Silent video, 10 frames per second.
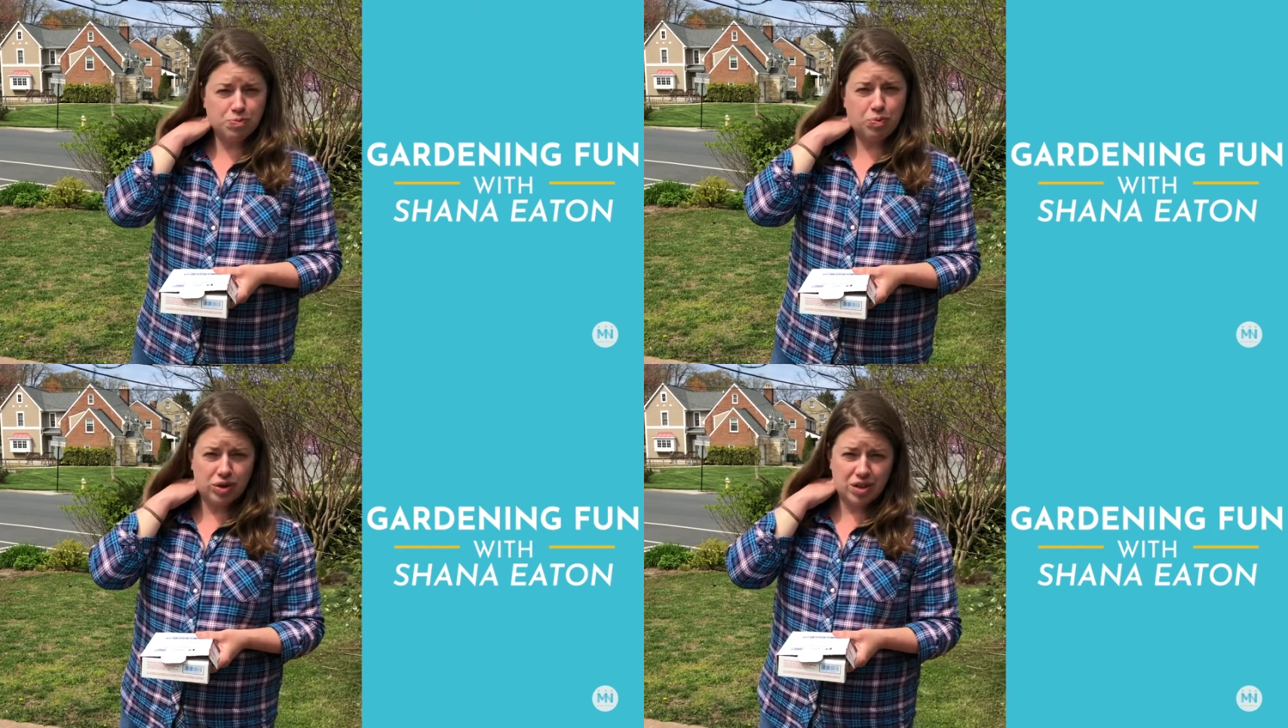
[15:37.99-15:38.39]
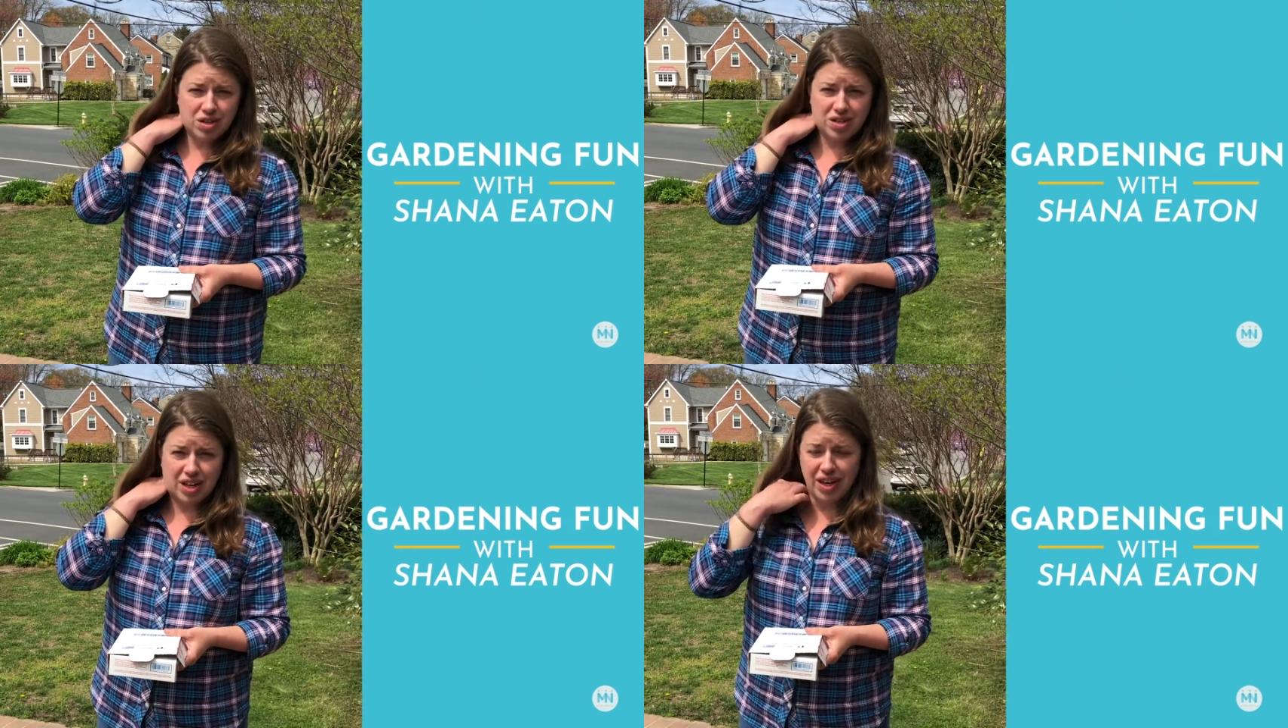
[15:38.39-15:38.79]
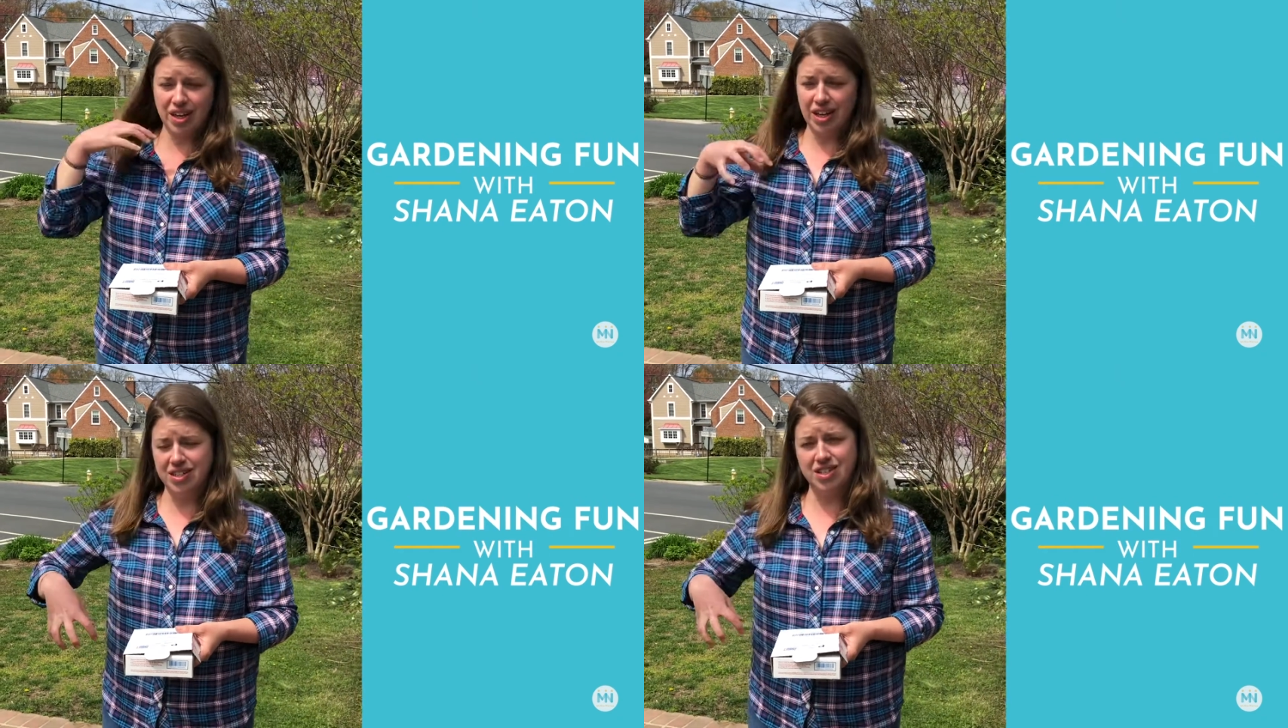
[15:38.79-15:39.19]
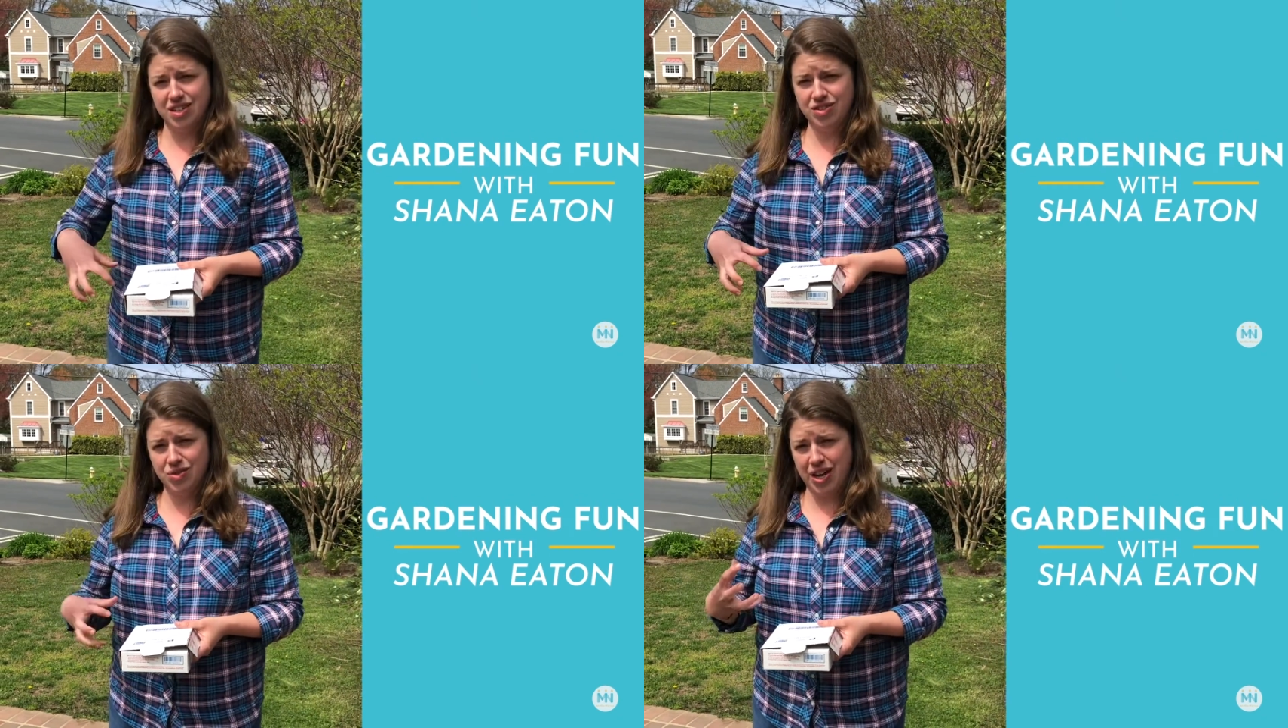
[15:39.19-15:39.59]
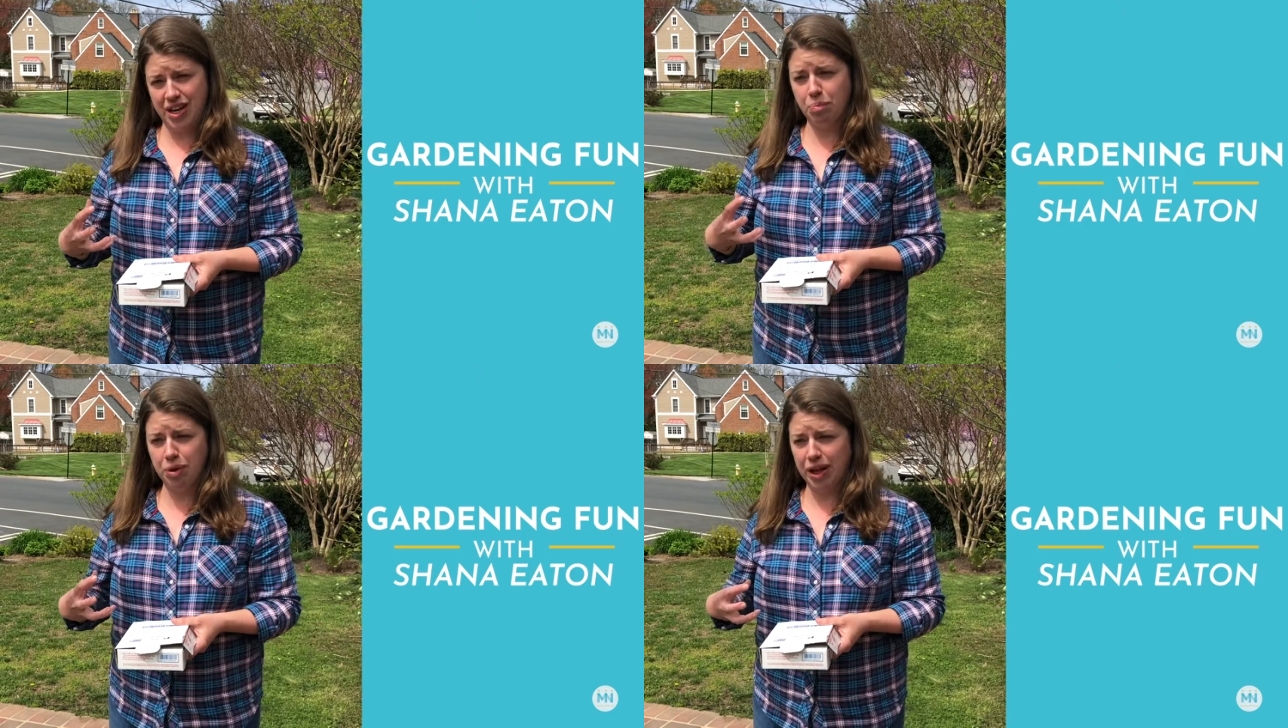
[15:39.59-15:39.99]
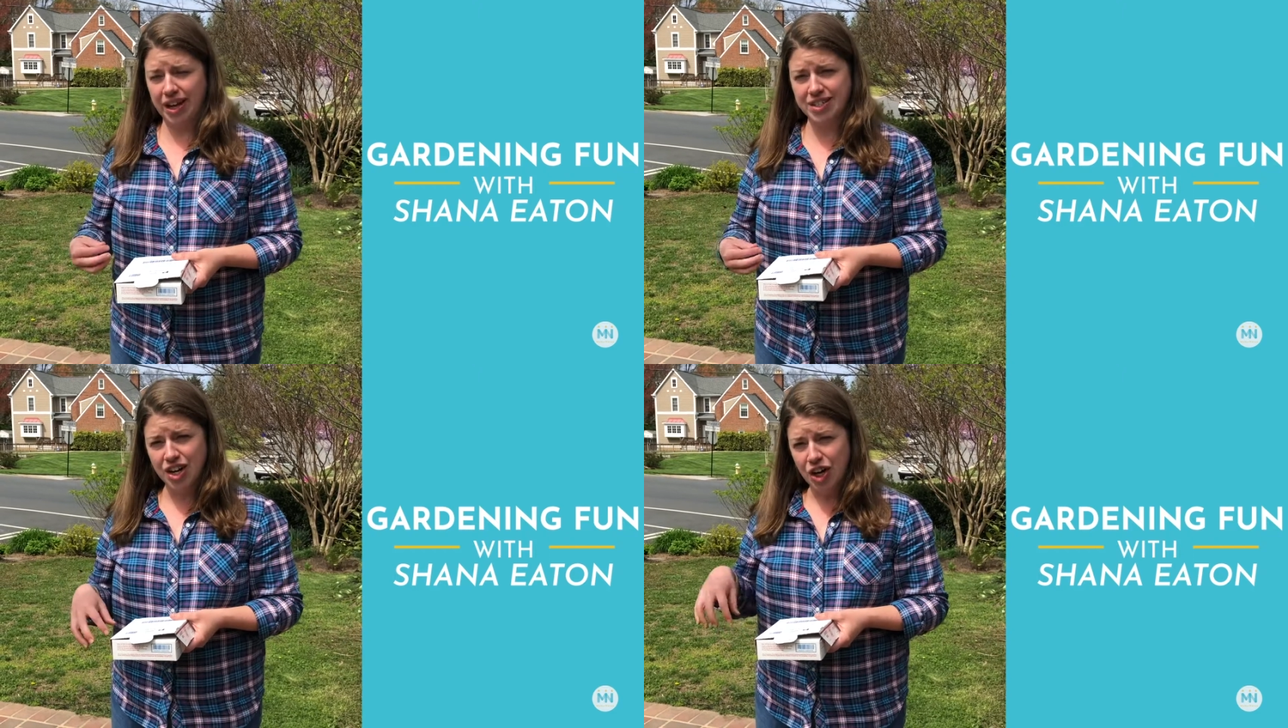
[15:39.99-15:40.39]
borers that get into the zucchini plant